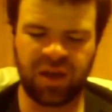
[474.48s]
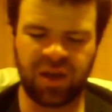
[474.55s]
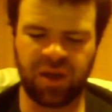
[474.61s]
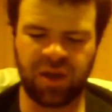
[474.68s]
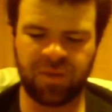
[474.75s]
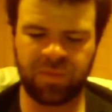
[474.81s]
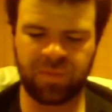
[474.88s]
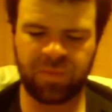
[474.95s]

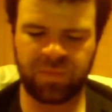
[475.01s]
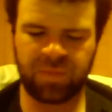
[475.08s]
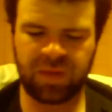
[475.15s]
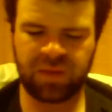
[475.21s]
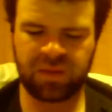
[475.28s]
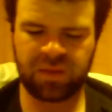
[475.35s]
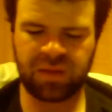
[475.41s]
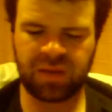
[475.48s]

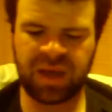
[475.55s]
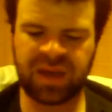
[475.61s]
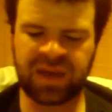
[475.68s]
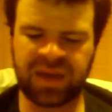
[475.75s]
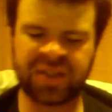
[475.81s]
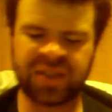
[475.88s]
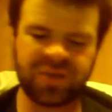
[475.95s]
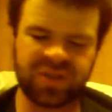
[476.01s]

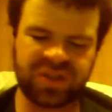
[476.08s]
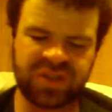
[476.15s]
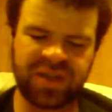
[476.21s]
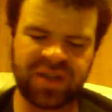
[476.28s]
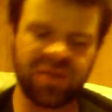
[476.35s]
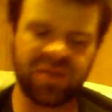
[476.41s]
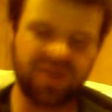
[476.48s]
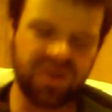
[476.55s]
And as I was
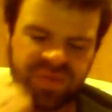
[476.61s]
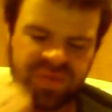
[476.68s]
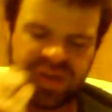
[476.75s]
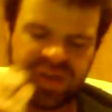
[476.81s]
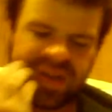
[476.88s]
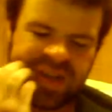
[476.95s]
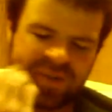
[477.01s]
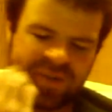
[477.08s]
continuing along
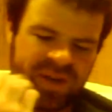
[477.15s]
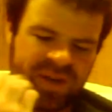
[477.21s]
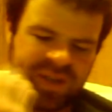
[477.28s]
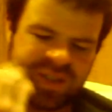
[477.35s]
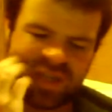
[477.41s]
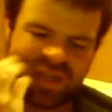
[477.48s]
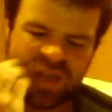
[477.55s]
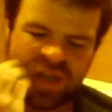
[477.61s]
59th Street, I
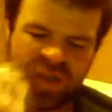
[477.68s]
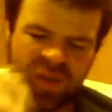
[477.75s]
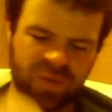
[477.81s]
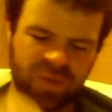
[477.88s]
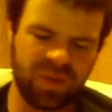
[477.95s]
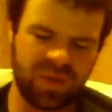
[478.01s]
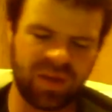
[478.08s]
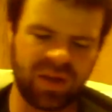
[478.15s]
saw this
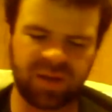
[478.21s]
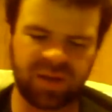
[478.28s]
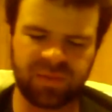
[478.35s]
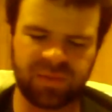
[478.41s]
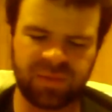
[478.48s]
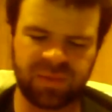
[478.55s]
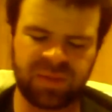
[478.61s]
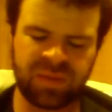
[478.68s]
other
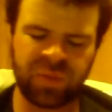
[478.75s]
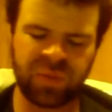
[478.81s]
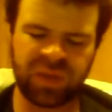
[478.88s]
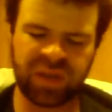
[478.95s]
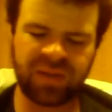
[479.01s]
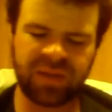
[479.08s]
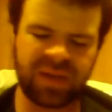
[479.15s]
really